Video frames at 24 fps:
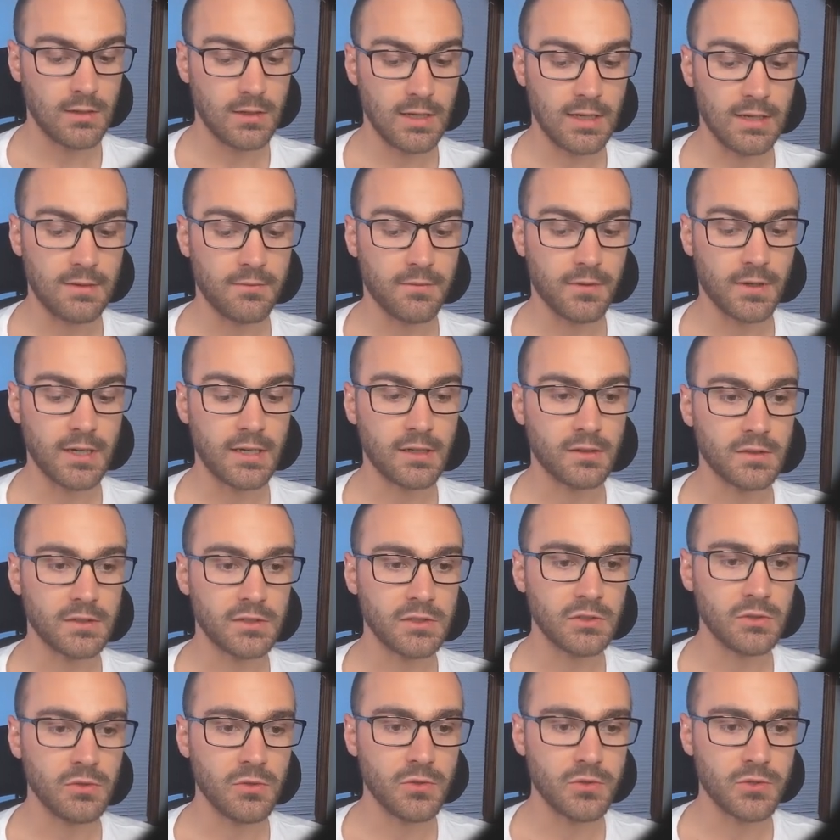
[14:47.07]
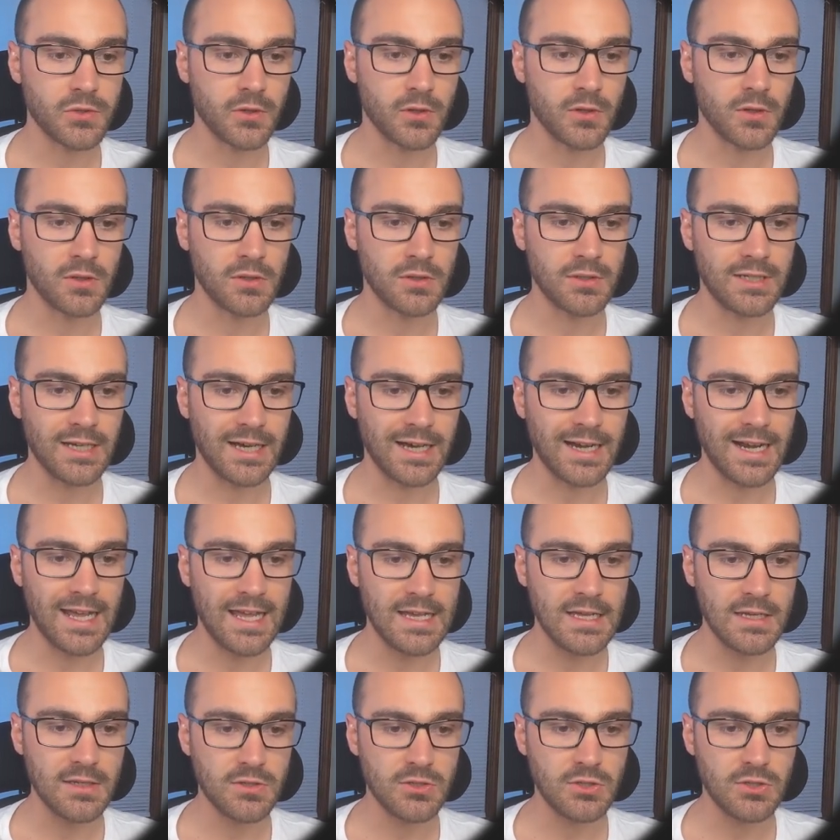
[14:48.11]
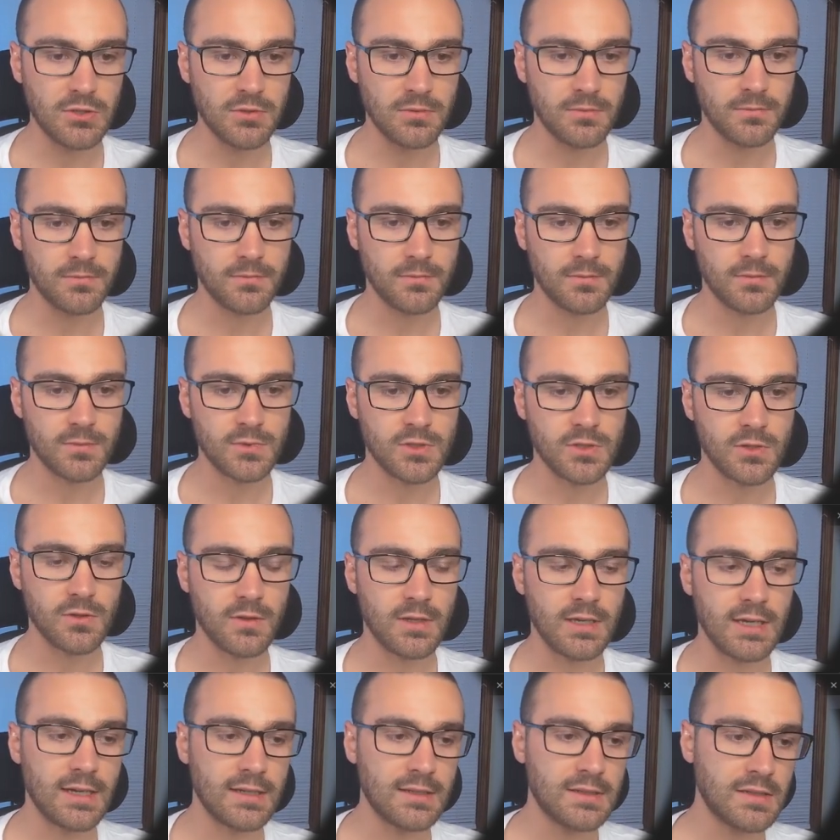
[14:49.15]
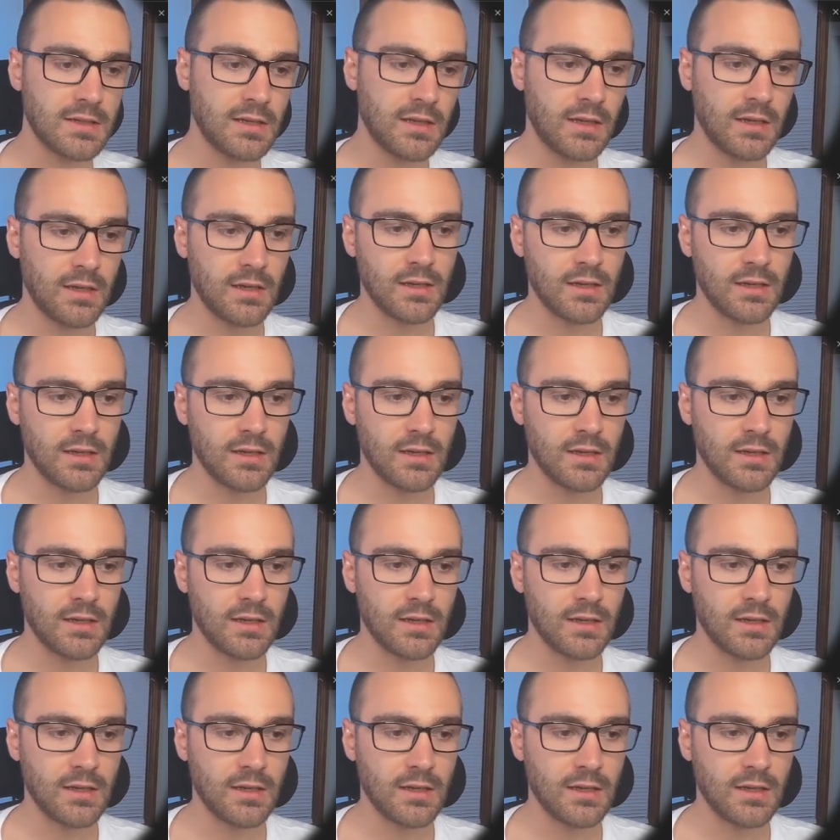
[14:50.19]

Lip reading: and finally user.age, so that